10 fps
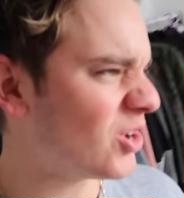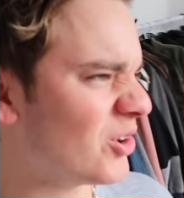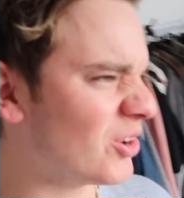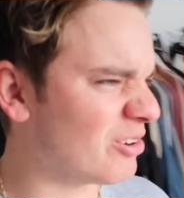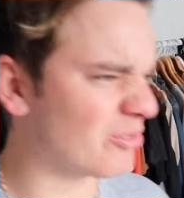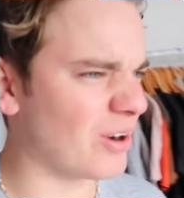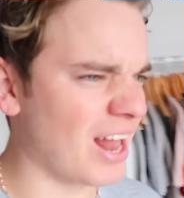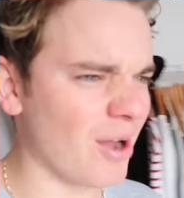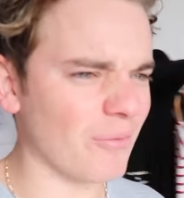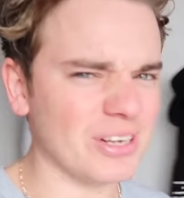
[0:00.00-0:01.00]
going on, everyone?
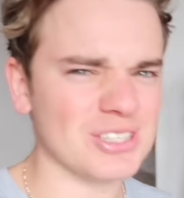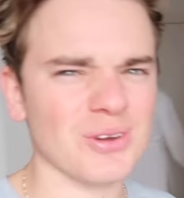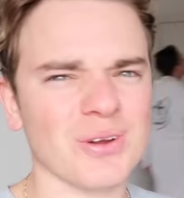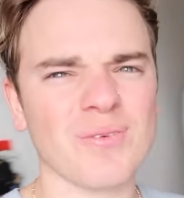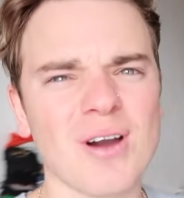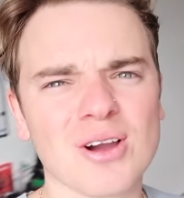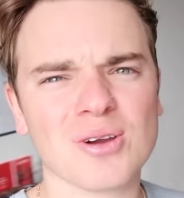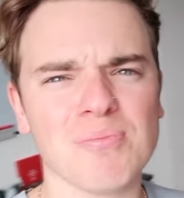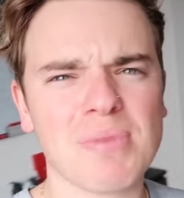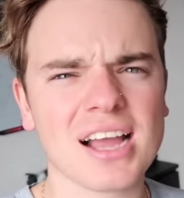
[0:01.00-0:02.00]
How are we doing?
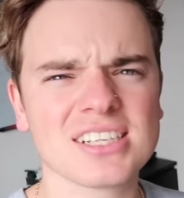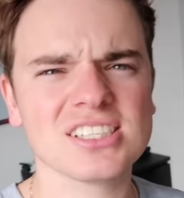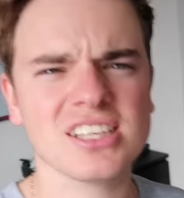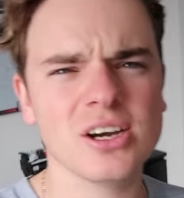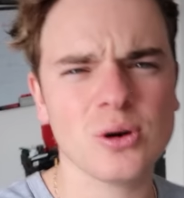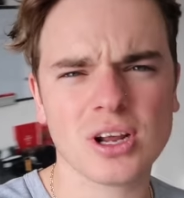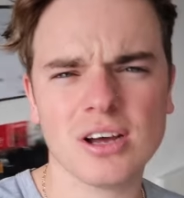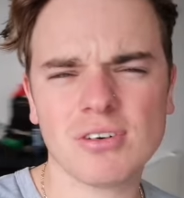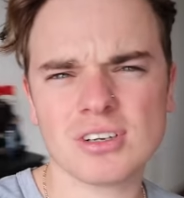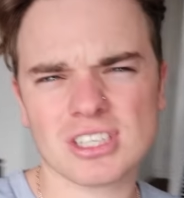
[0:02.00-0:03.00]
Welcome back to the old
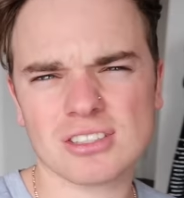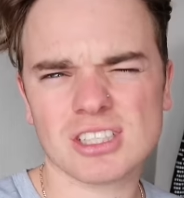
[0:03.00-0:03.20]
vlog channel.